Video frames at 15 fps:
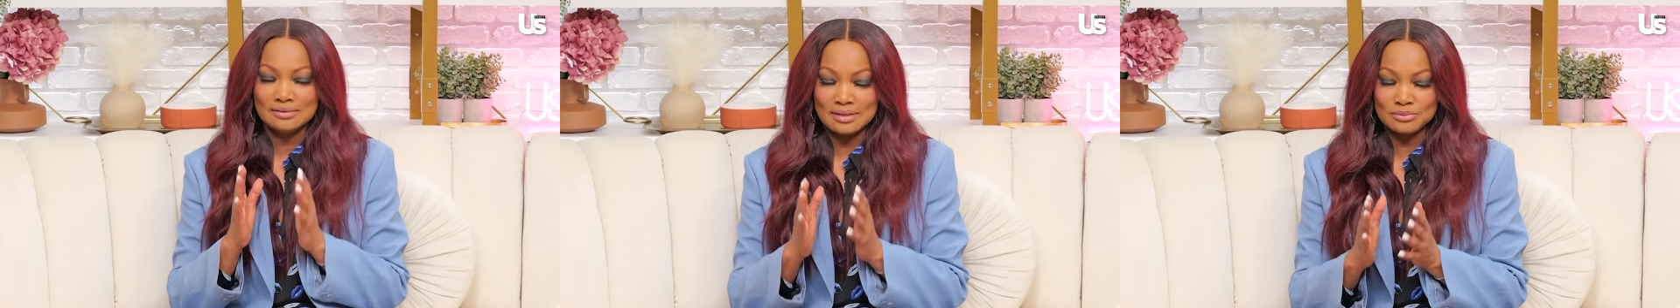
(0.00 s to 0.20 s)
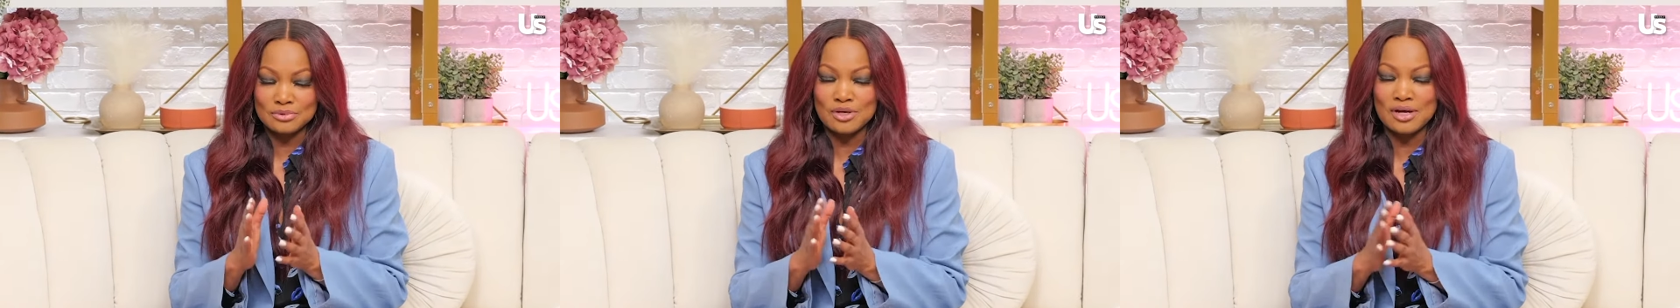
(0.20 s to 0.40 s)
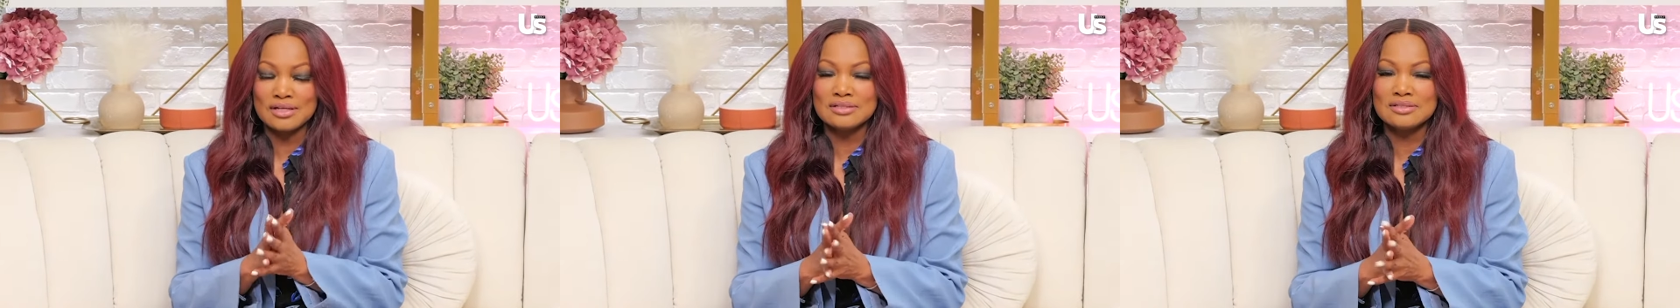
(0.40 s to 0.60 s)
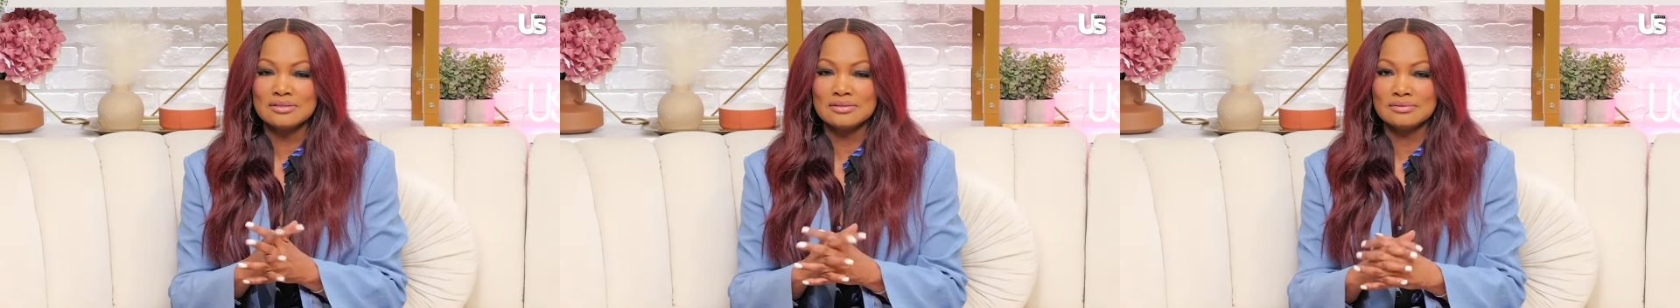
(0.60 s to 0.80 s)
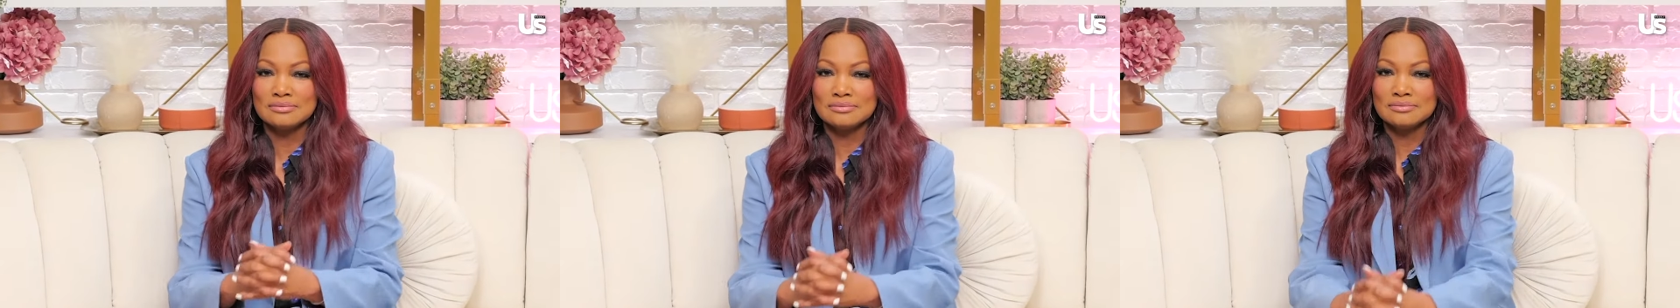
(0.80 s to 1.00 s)
I'm trying
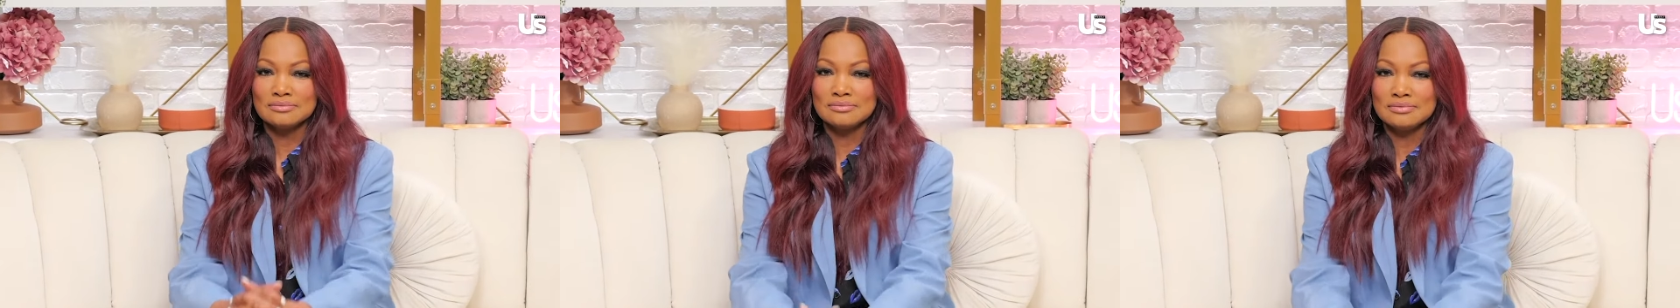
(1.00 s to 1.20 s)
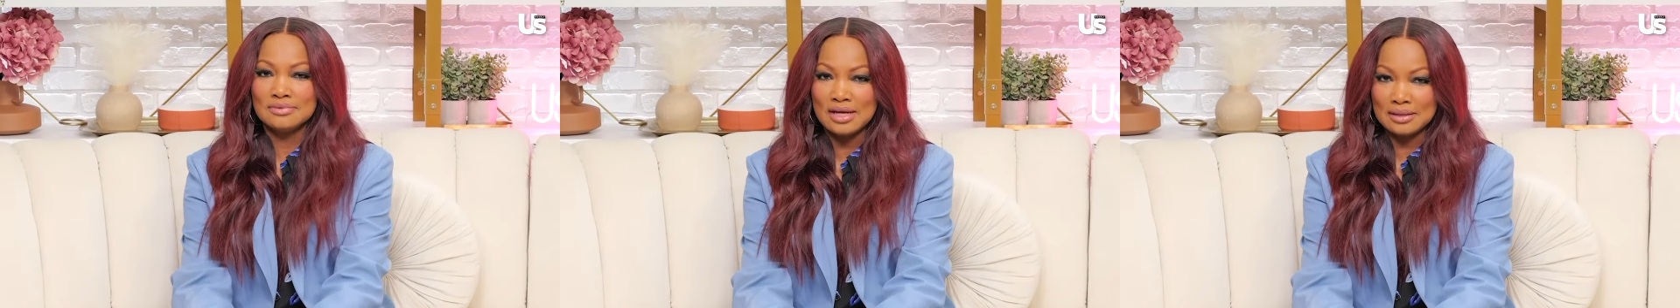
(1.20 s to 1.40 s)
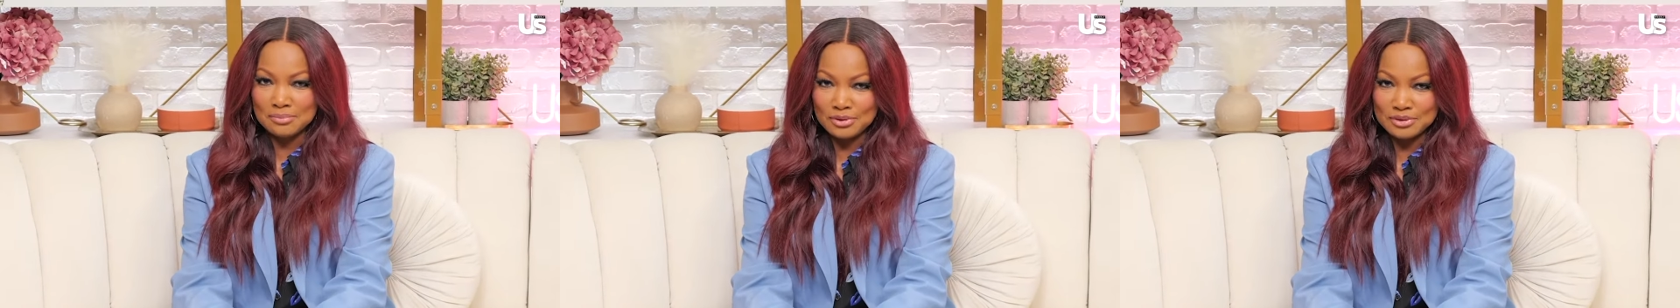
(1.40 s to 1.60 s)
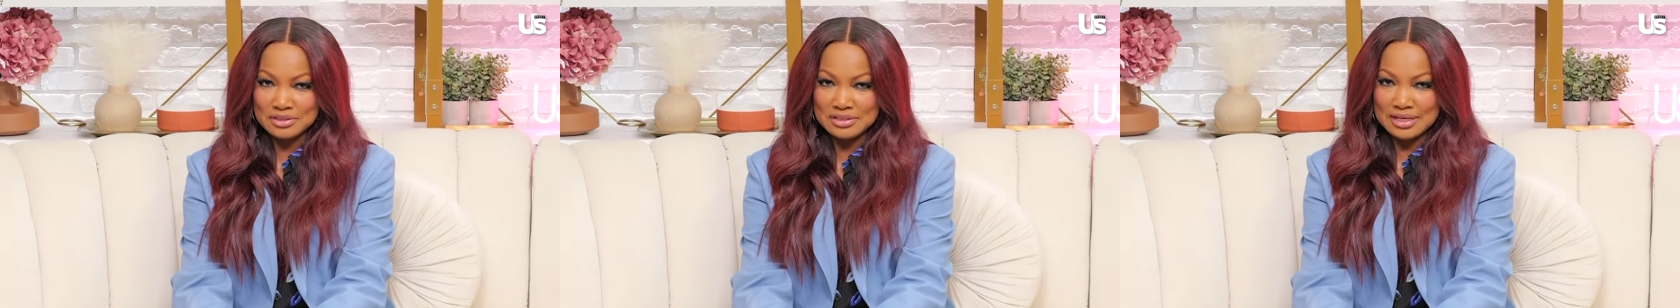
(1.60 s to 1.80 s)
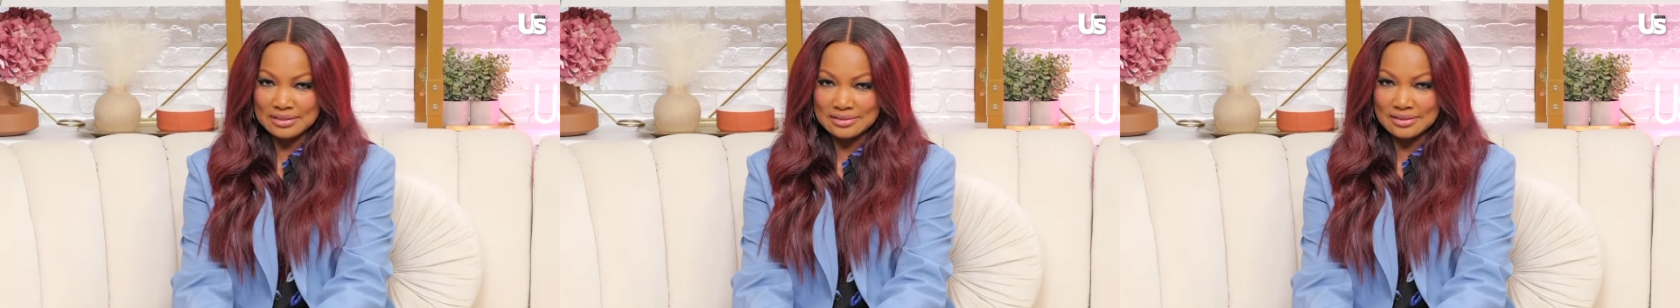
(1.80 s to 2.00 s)
to not
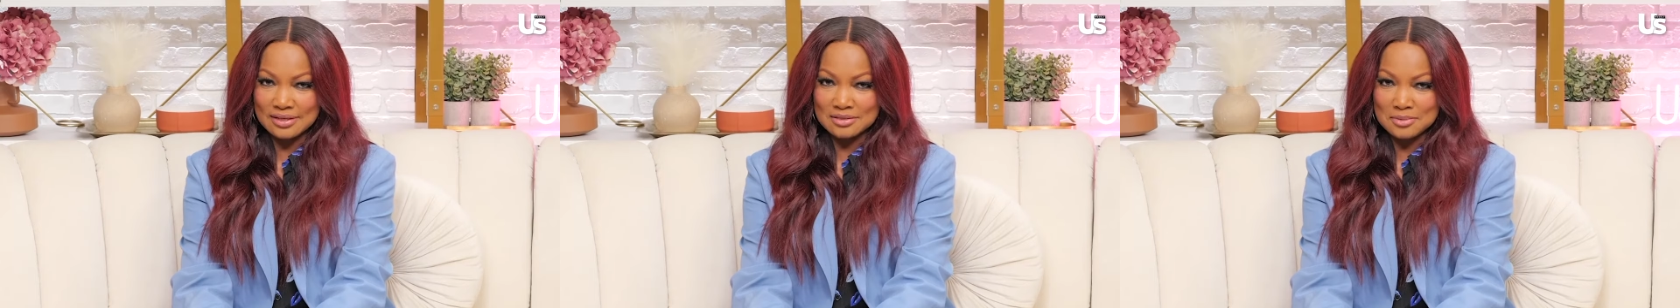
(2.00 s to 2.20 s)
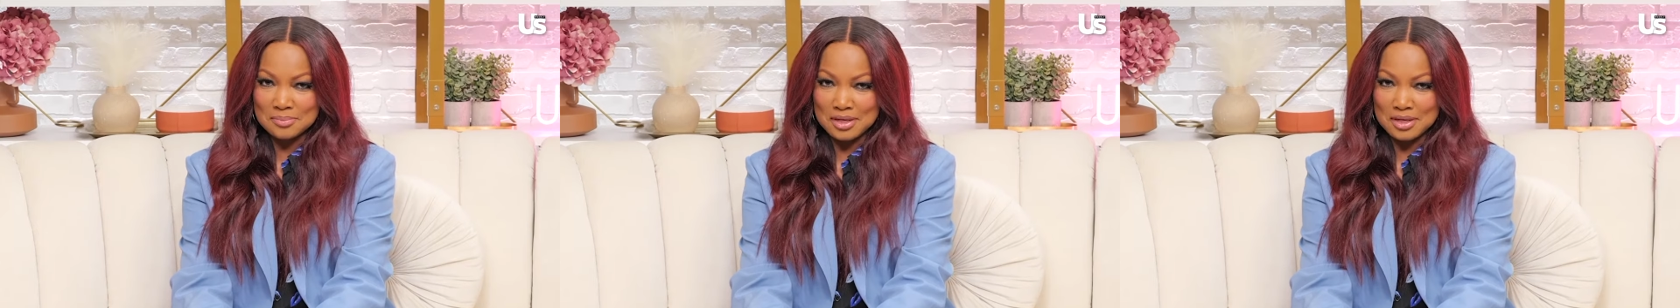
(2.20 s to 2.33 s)
multitask as